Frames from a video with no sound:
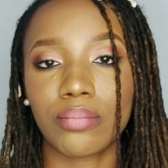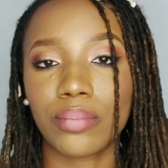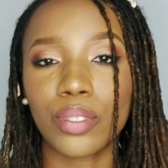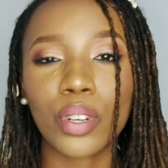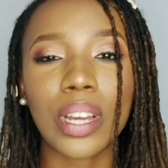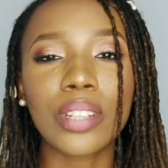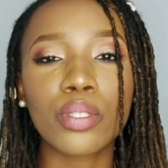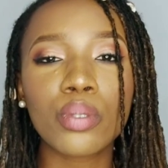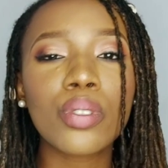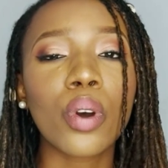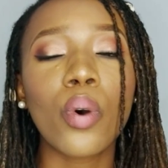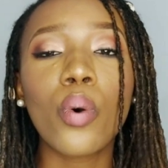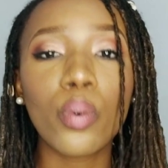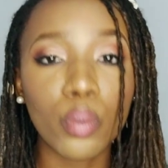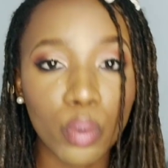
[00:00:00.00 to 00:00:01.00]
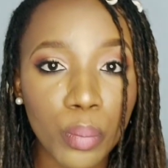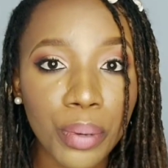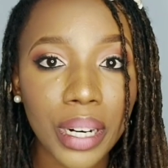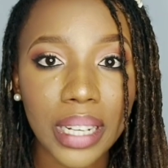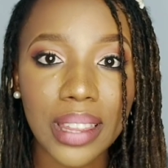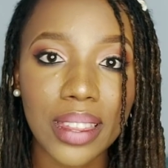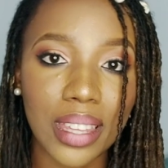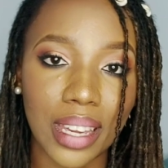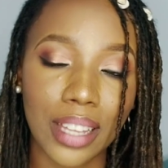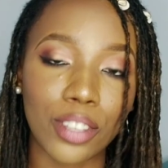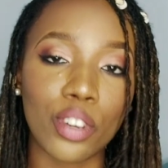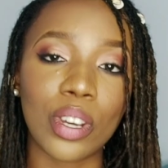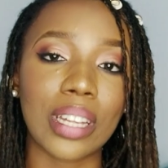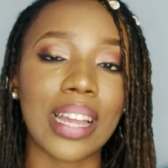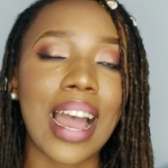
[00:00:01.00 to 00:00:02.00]
You can do the whole Uber thing.
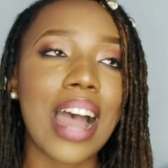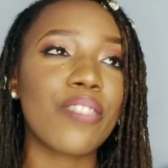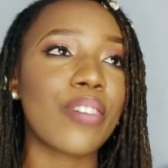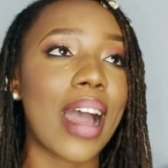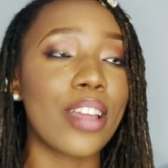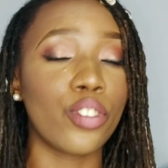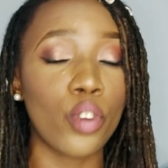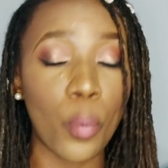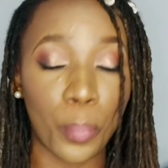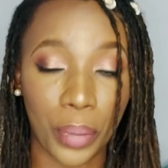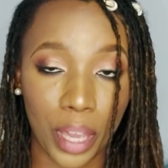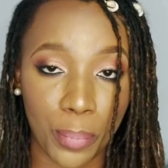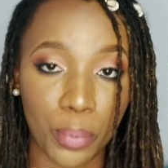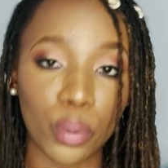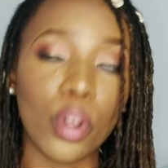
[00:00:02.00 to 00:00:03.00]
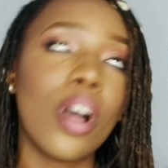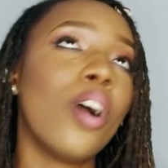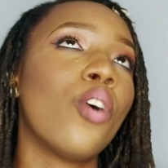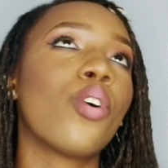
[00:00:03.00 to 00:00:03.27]
You can have, I know people,